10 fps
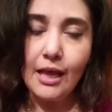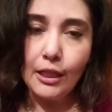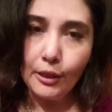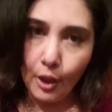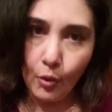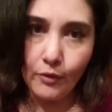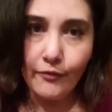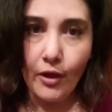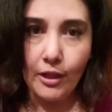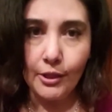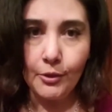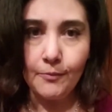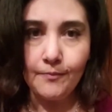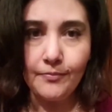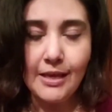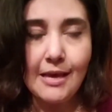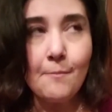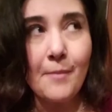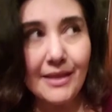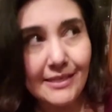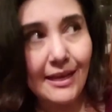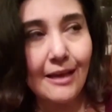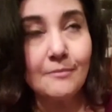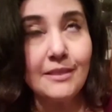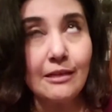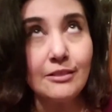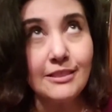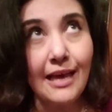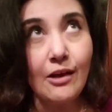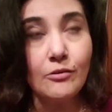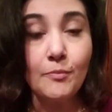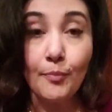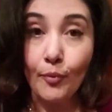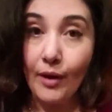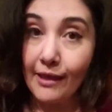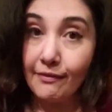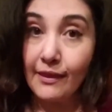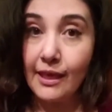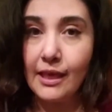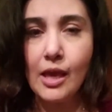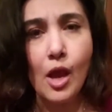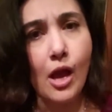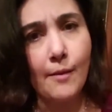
lower volume. Many times they'll sound breathy,